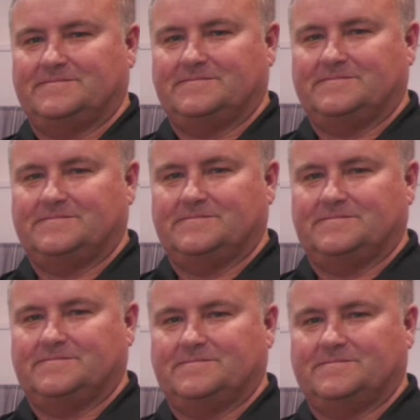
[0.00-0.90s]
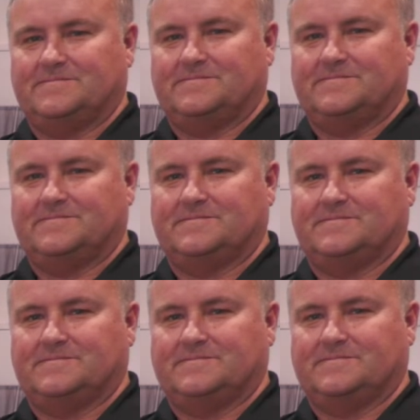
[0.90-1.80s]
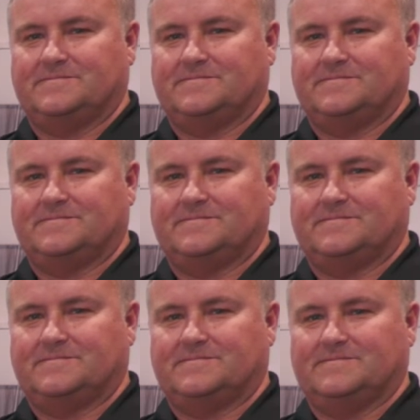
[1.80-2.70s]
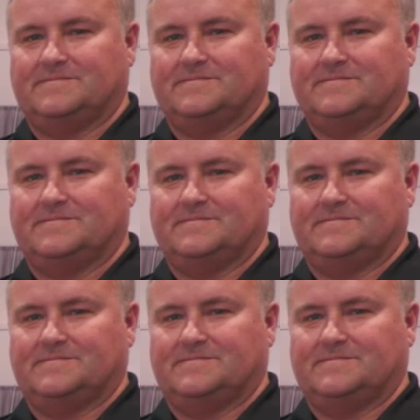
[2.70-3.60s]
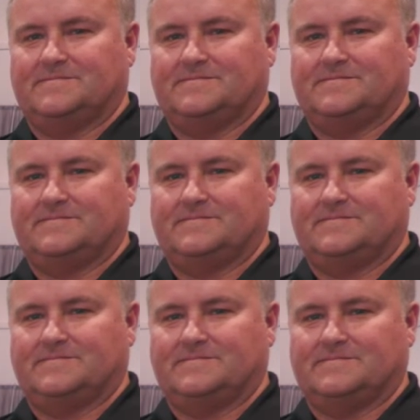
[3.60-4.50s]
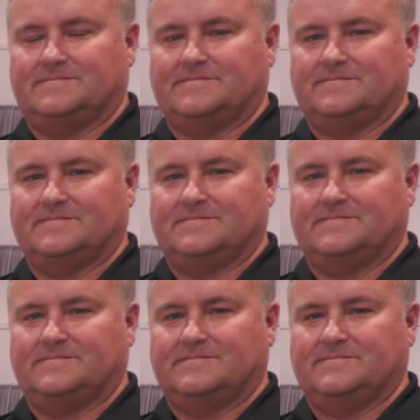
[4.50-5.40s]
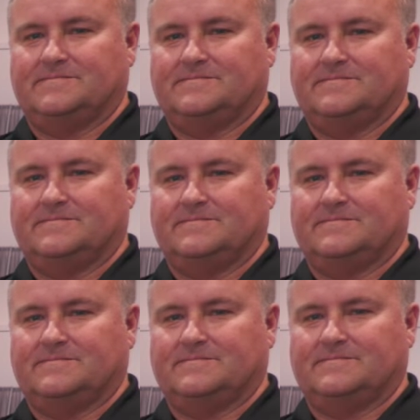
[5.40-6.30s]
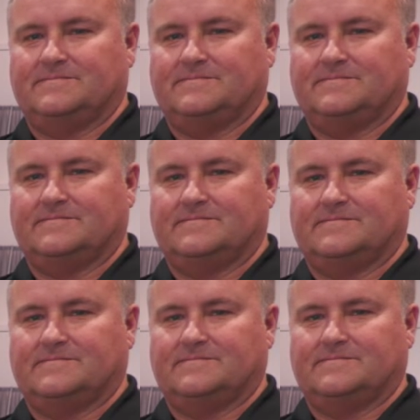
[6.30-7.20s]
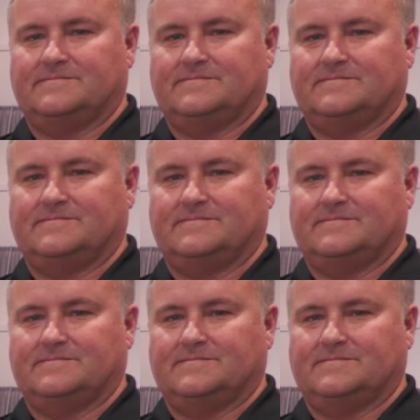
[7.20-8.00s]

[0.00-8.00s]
The person shown says nothing.